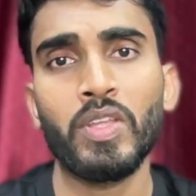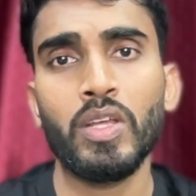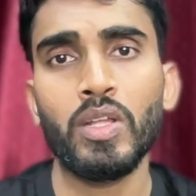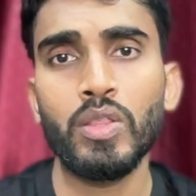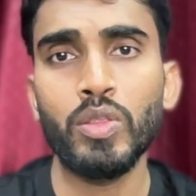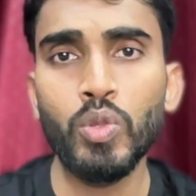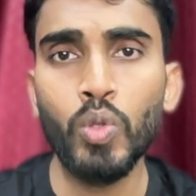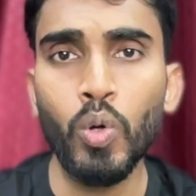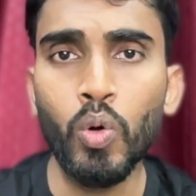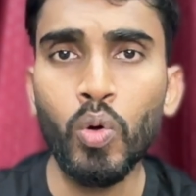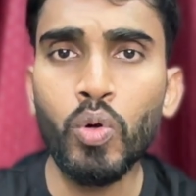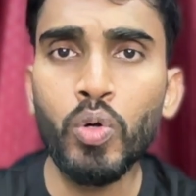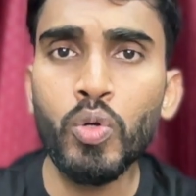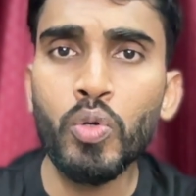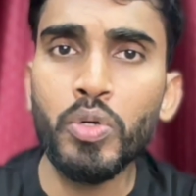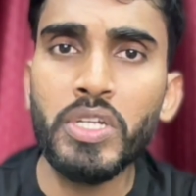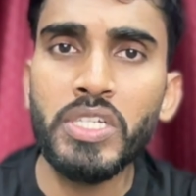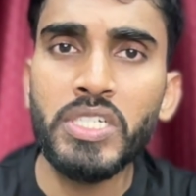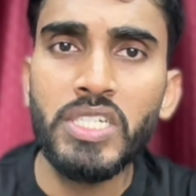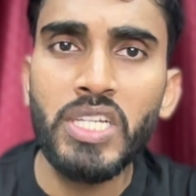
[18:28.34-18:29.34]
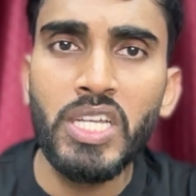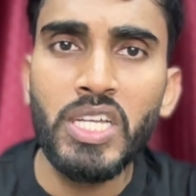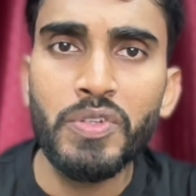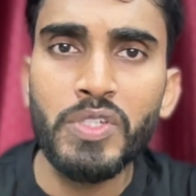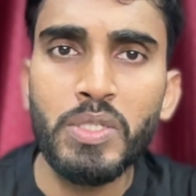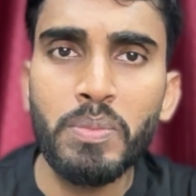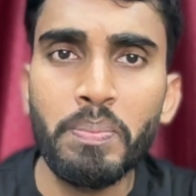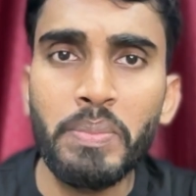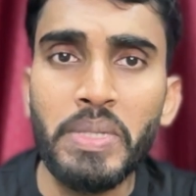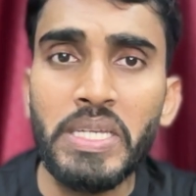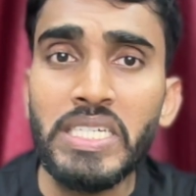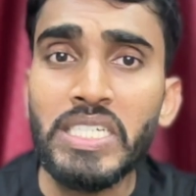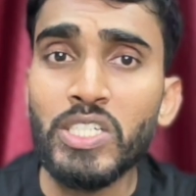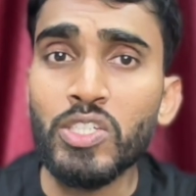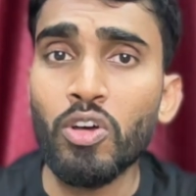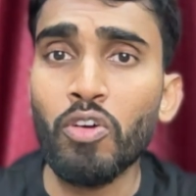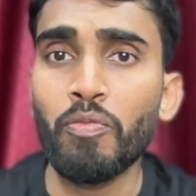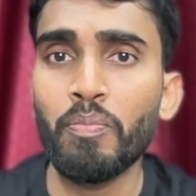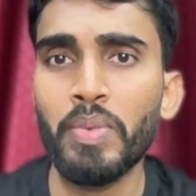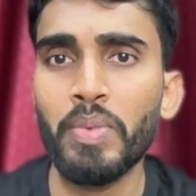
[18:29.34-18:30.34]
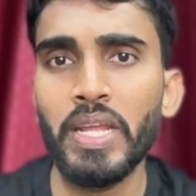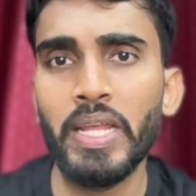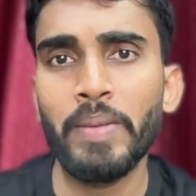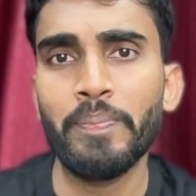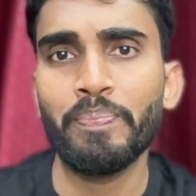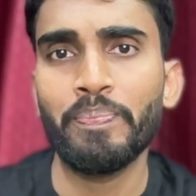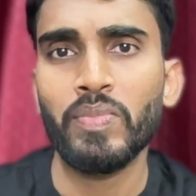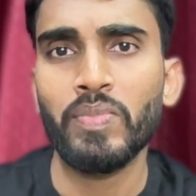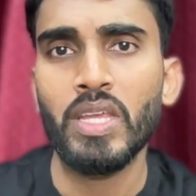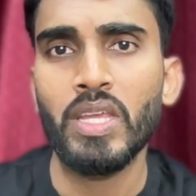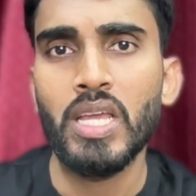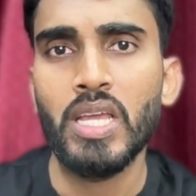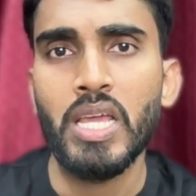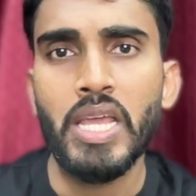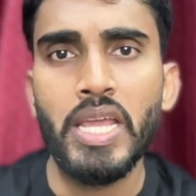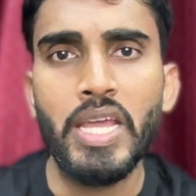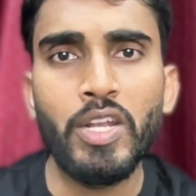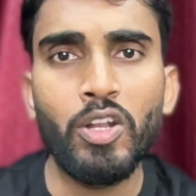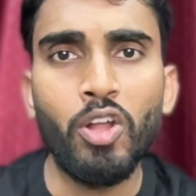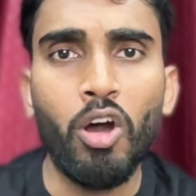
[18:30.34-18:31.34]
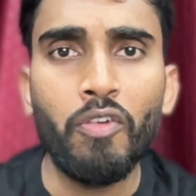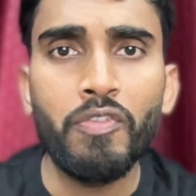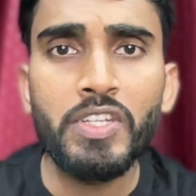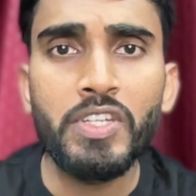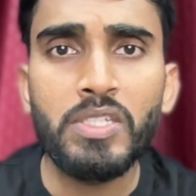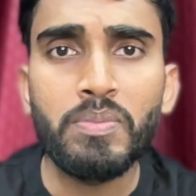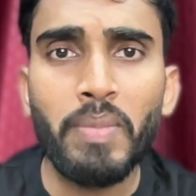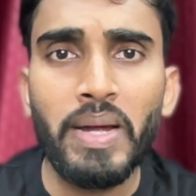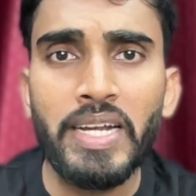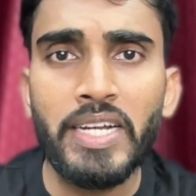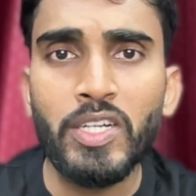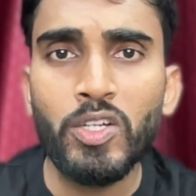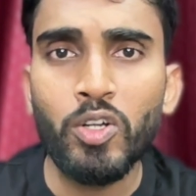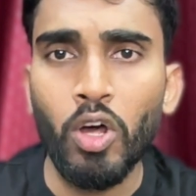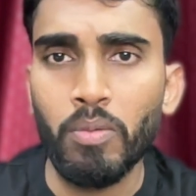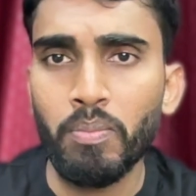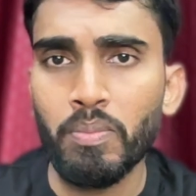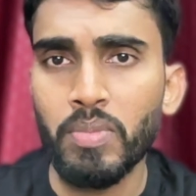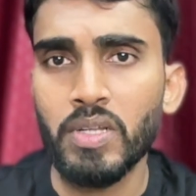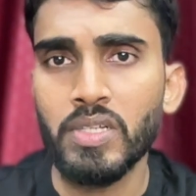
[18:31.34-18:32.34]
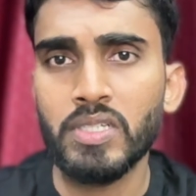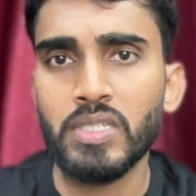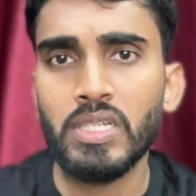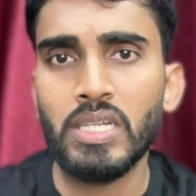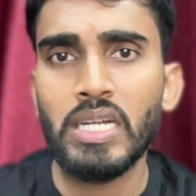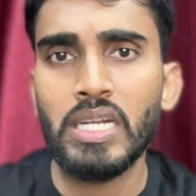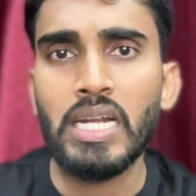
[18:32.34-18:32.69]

though to distinguish beasts of prey, a novice might nonplus.